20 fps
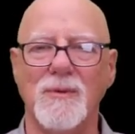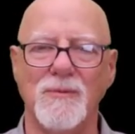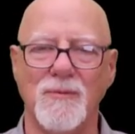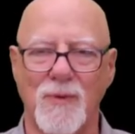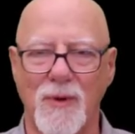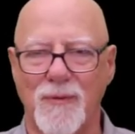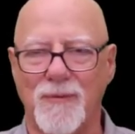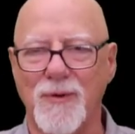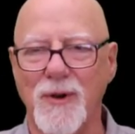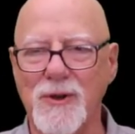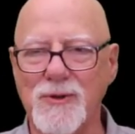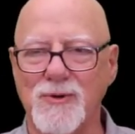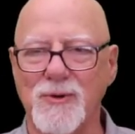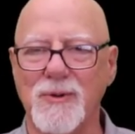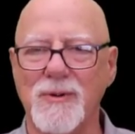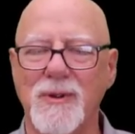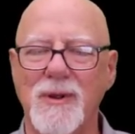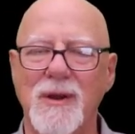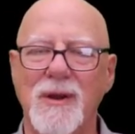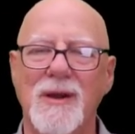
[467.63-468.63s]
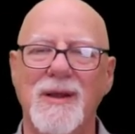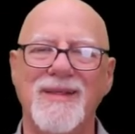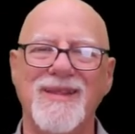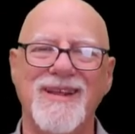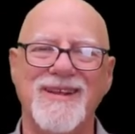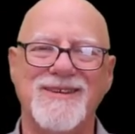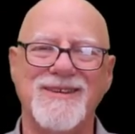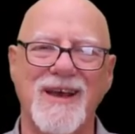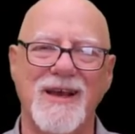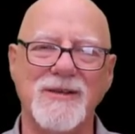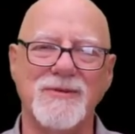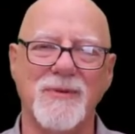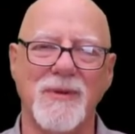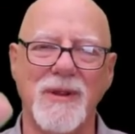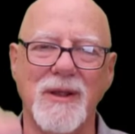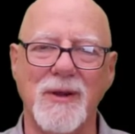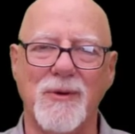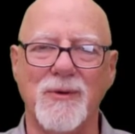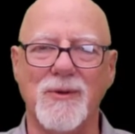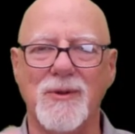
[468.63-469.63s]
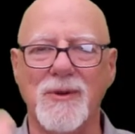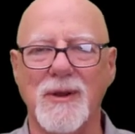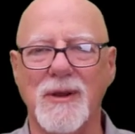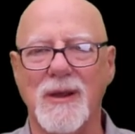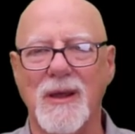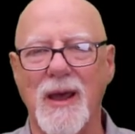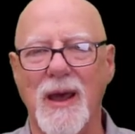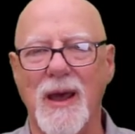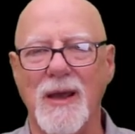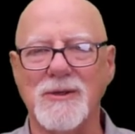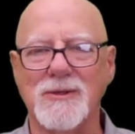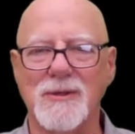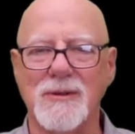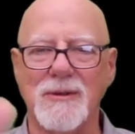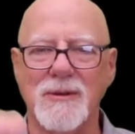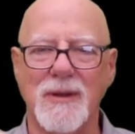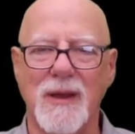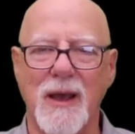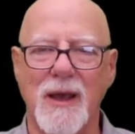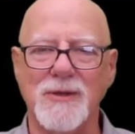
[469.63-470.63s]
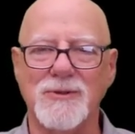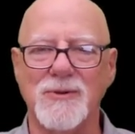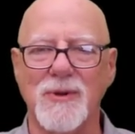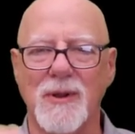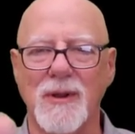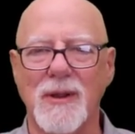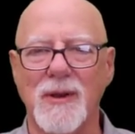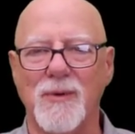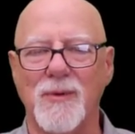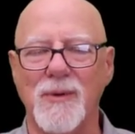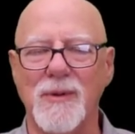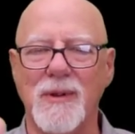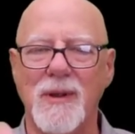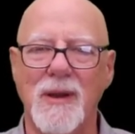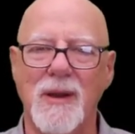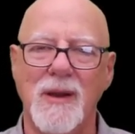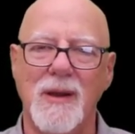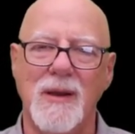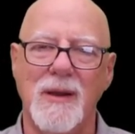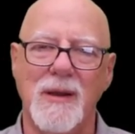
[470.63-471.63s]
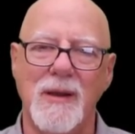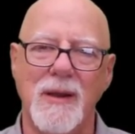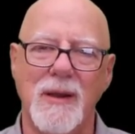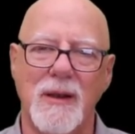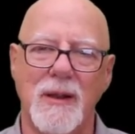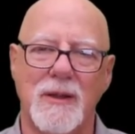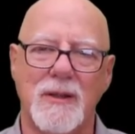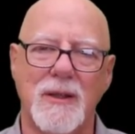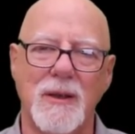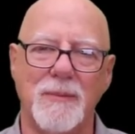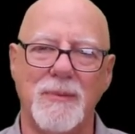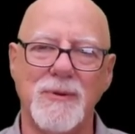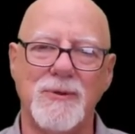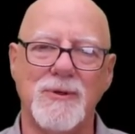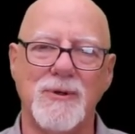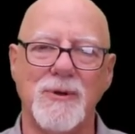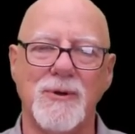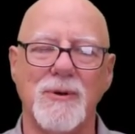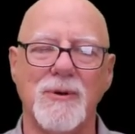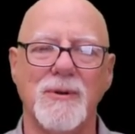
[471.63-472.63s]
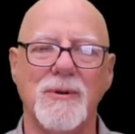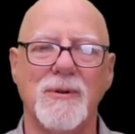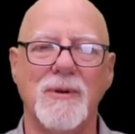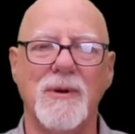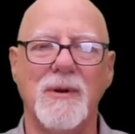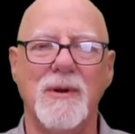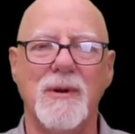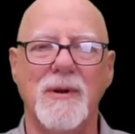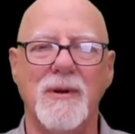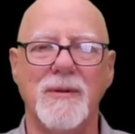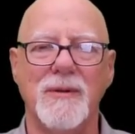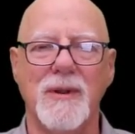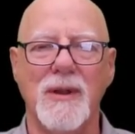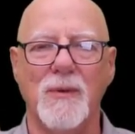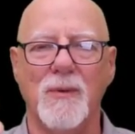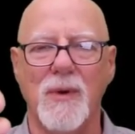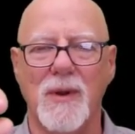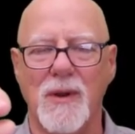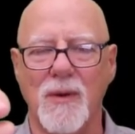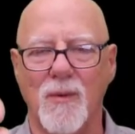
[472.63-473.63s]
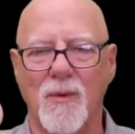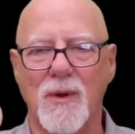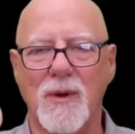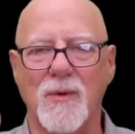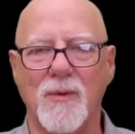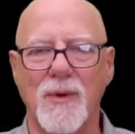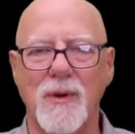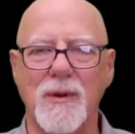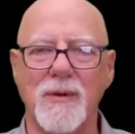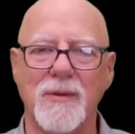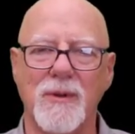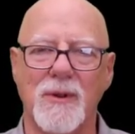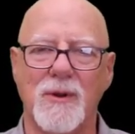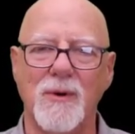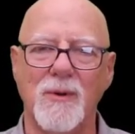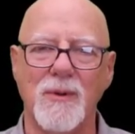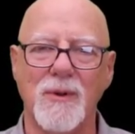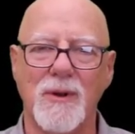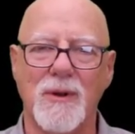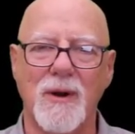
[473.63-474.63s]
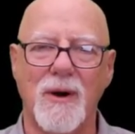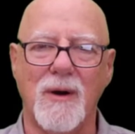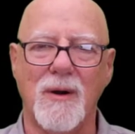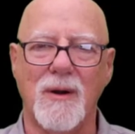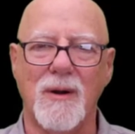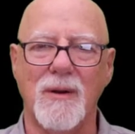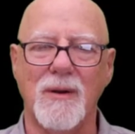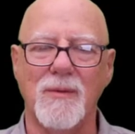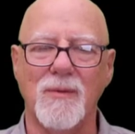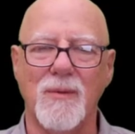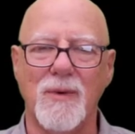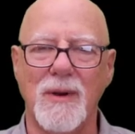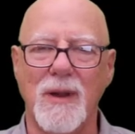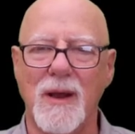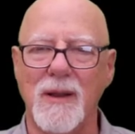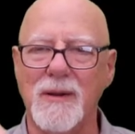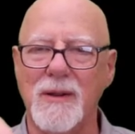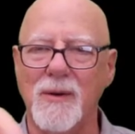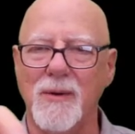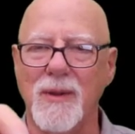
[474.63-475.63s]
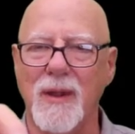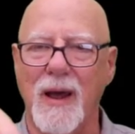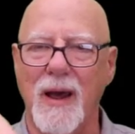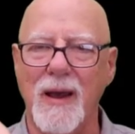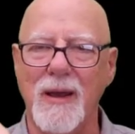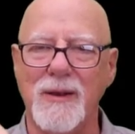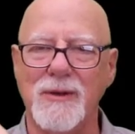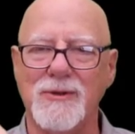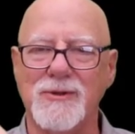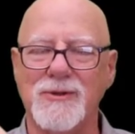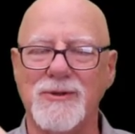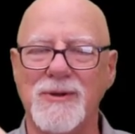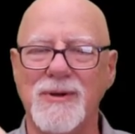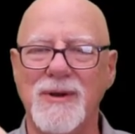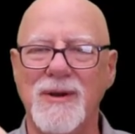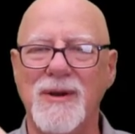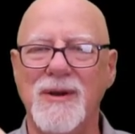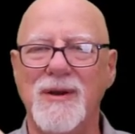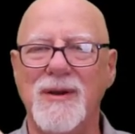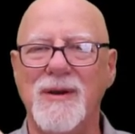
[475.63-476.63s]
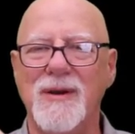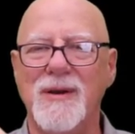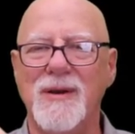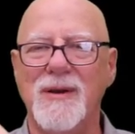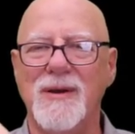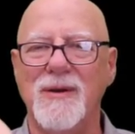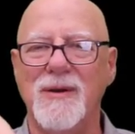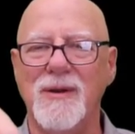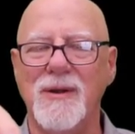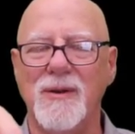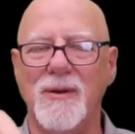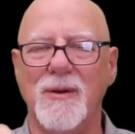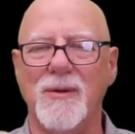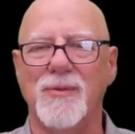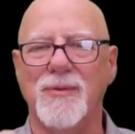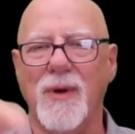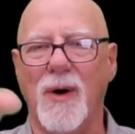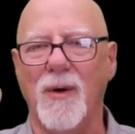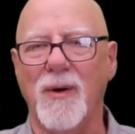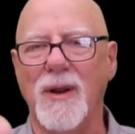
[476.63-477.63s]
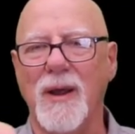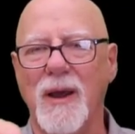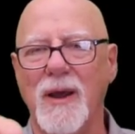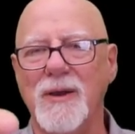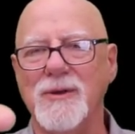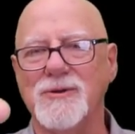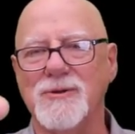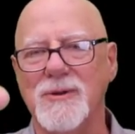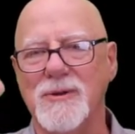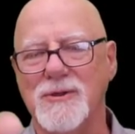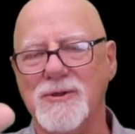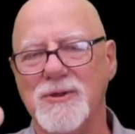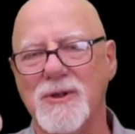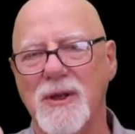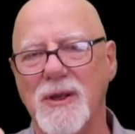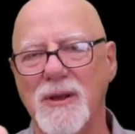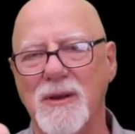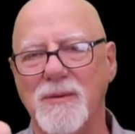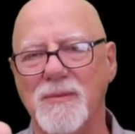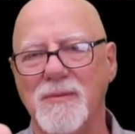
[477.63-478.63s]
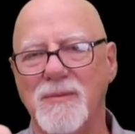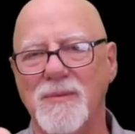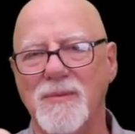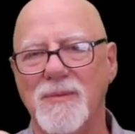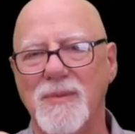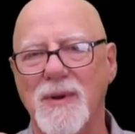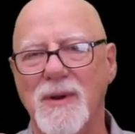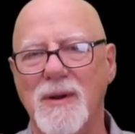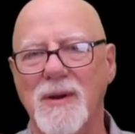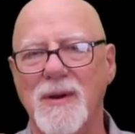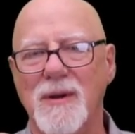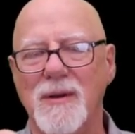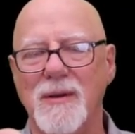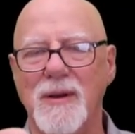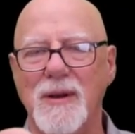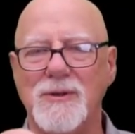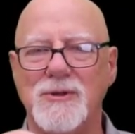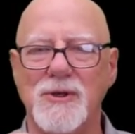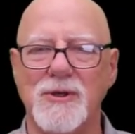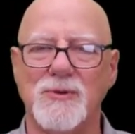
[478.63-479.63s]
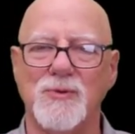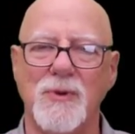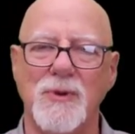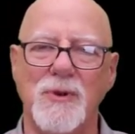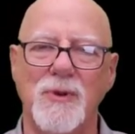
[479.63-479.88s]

refrigerant, that changes from liquid to a gas and gas to a liquid at a temperature that we can work with to cool a car. We're not dealing with ice, thawing ice and steam. It's just we